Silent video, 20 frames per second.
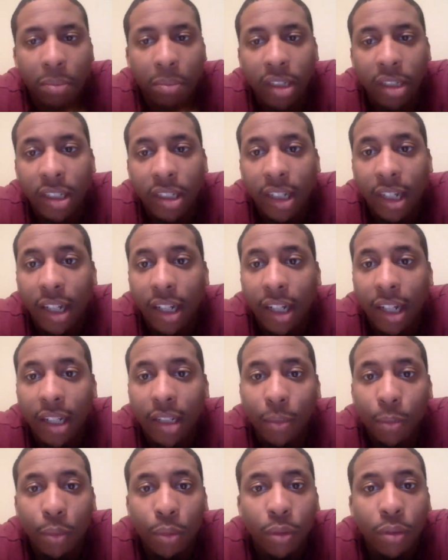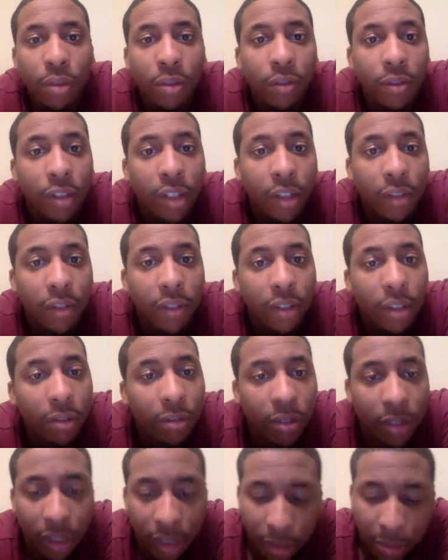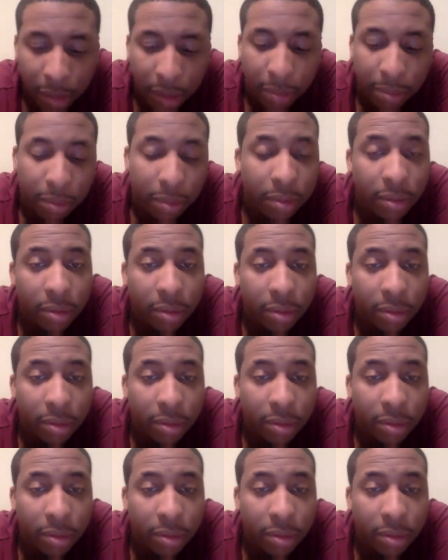means you got a lot to prove. You never know with these people.